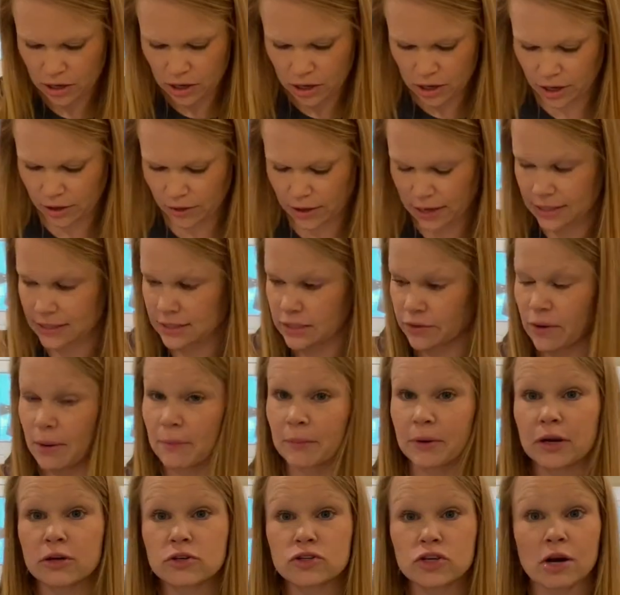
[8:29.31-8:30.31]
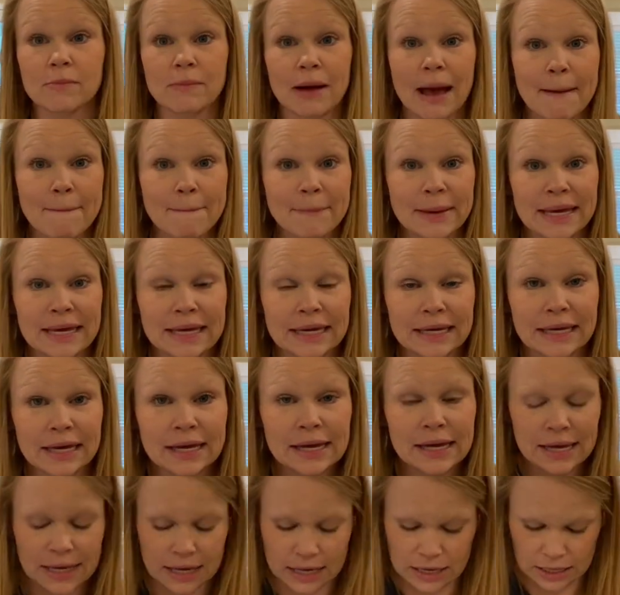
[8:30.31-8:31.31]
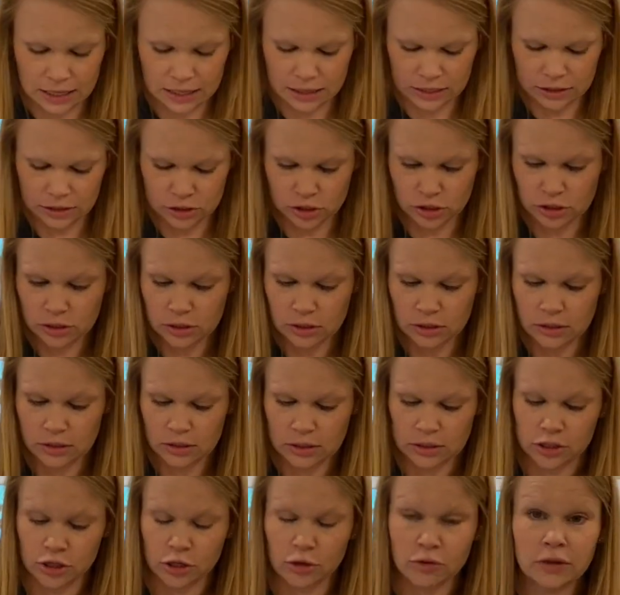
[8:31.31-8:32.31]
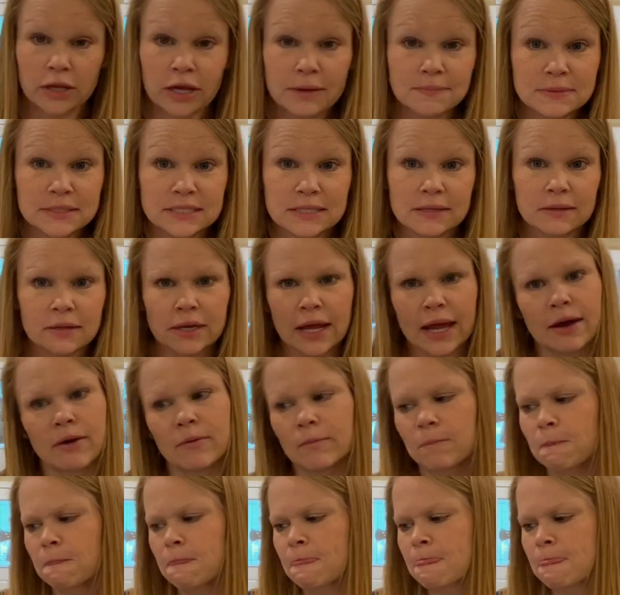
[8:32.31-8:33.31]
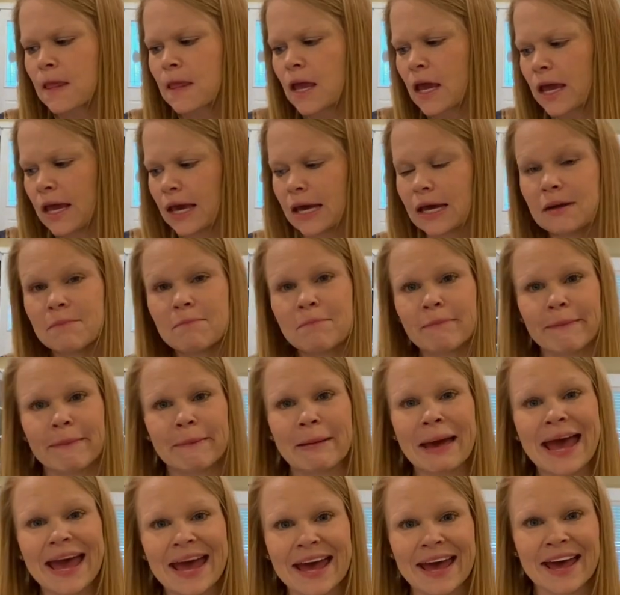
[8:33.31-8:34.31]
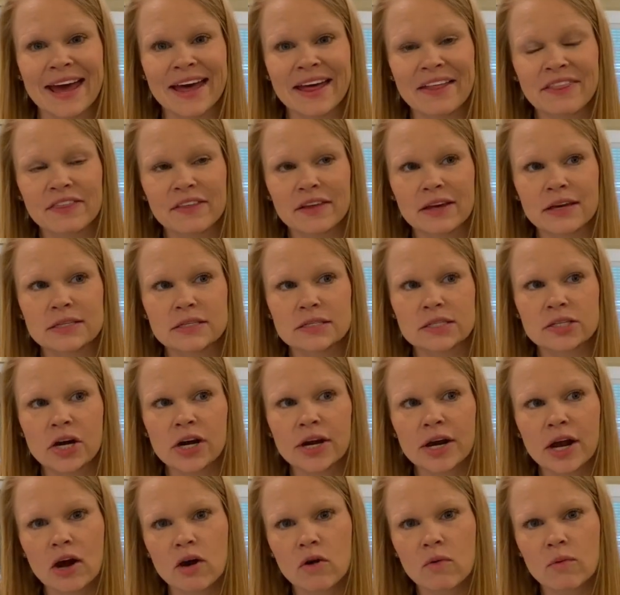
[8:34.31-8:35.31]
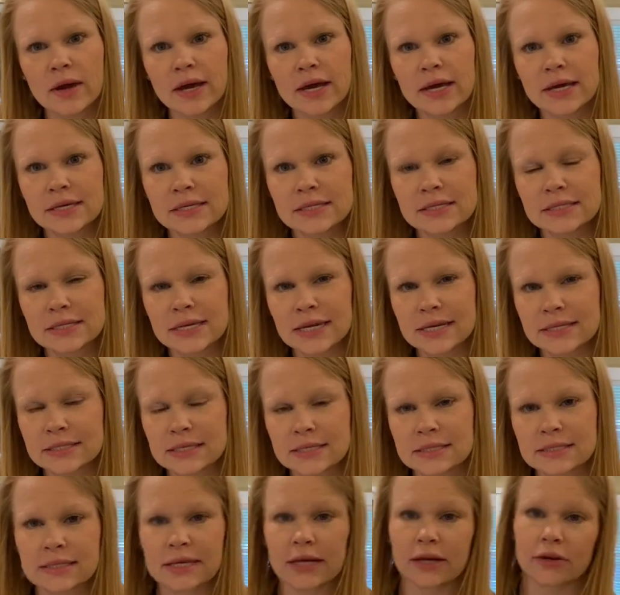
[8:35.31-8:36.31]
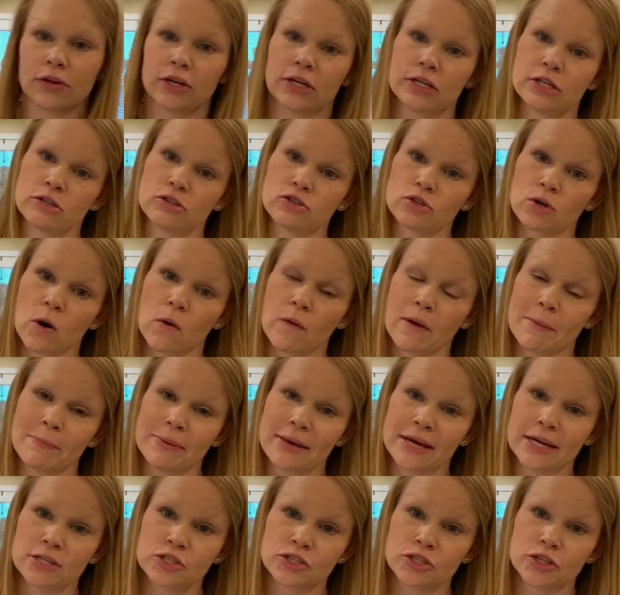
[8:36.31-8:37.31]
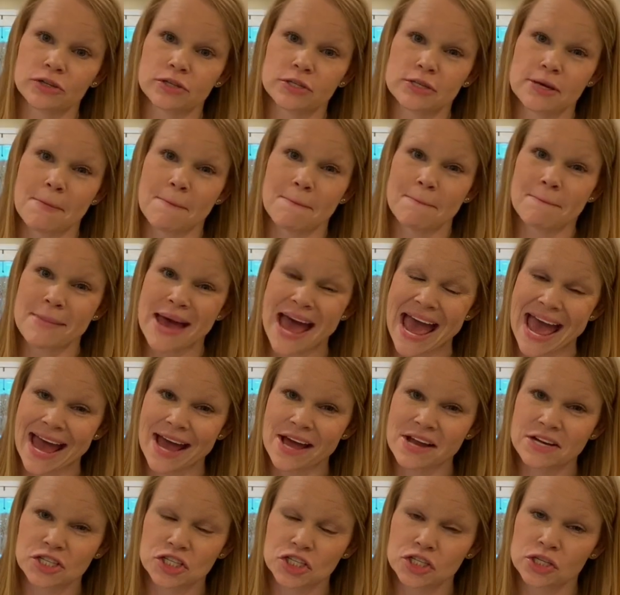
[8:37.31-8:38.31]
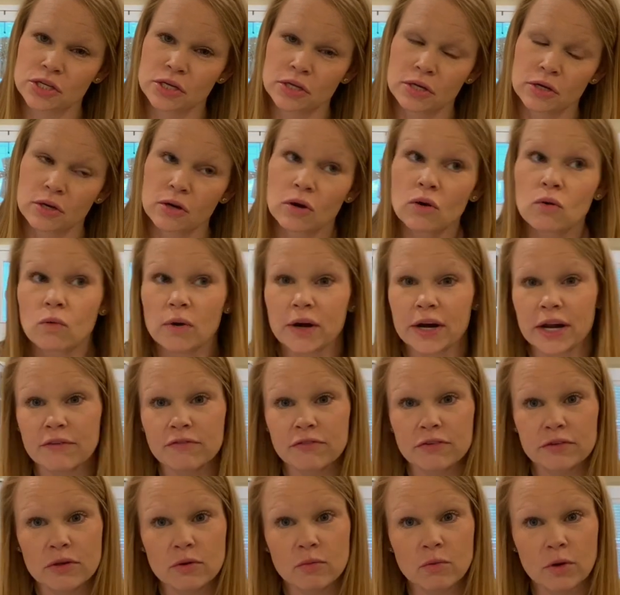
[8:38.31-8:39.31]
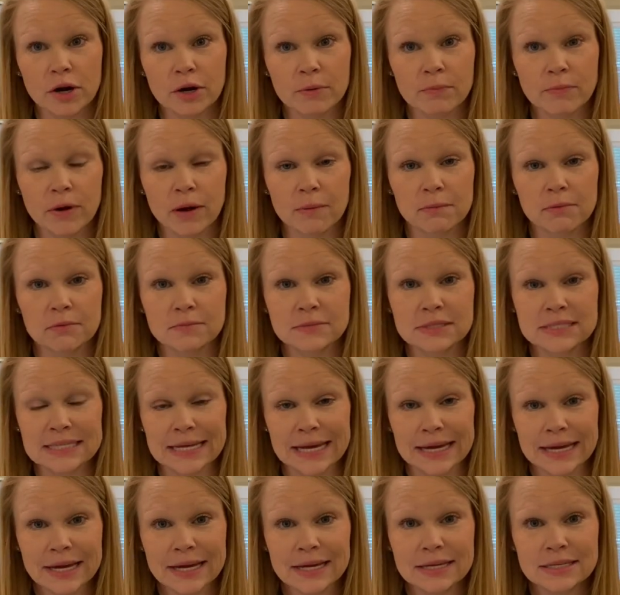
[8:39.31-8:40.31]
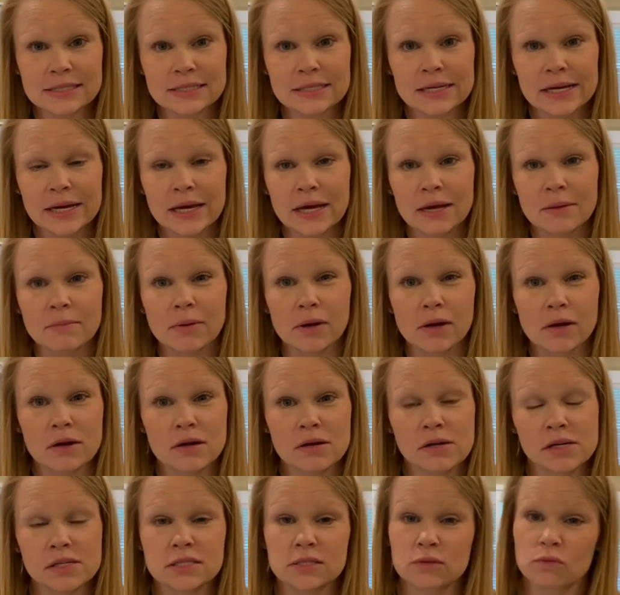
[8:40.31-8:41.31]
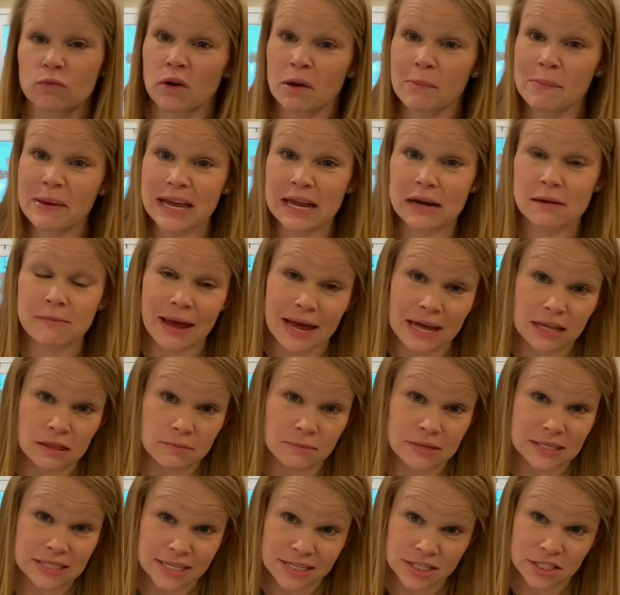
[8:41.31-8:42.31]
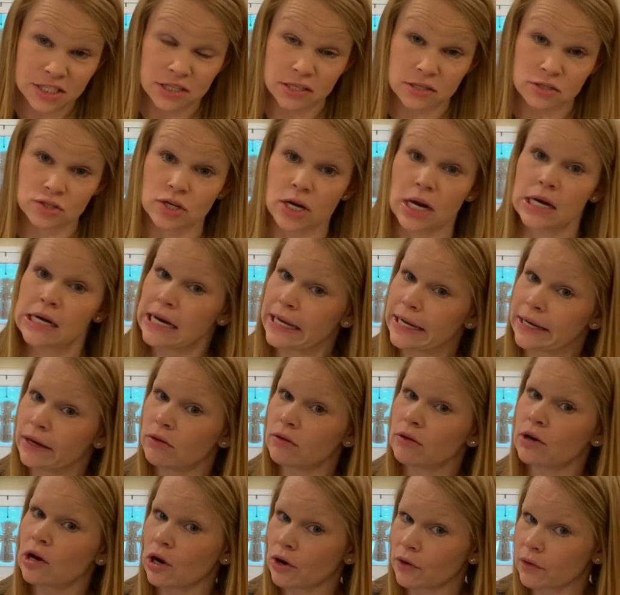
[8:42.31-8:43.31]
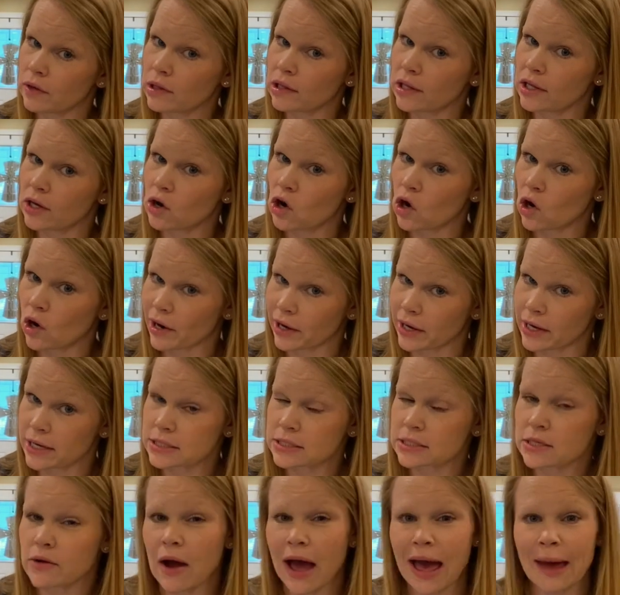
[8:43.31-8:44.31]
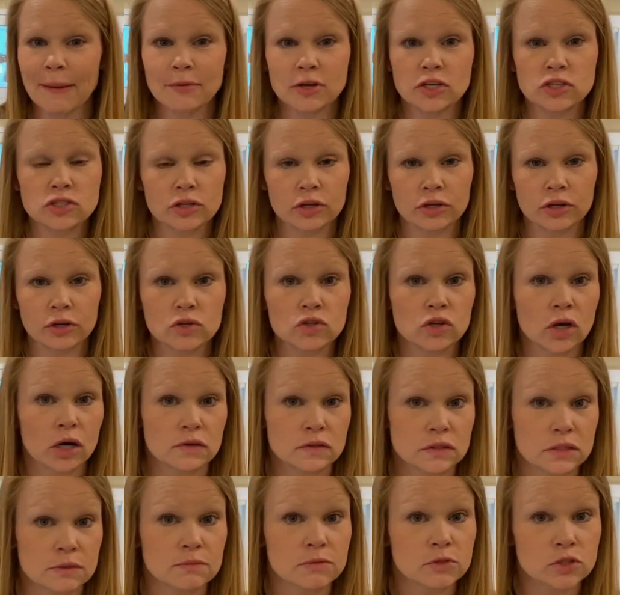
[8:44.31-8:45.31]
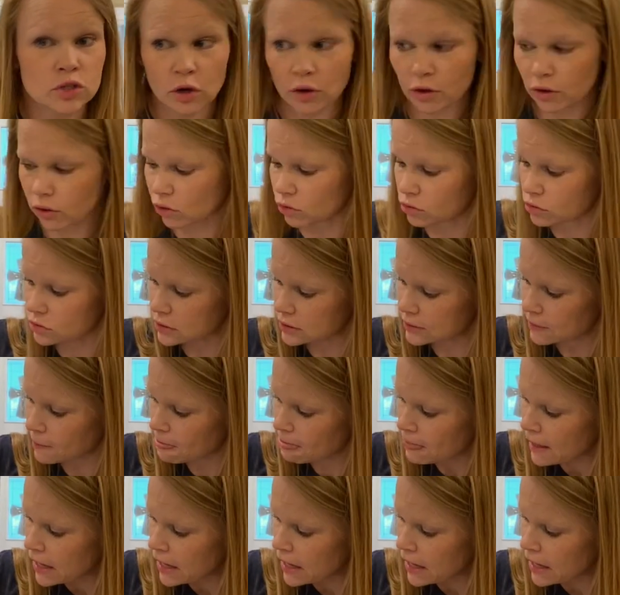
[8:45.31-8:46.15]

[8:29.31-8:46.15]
All right, so I'm gonna draw my pink tulips. Now, in math, it's not always necessary to draw a picture to match whatever the word problem says, because we're being mathematicians right now, not really artists. So I'm just gonna draw some circles.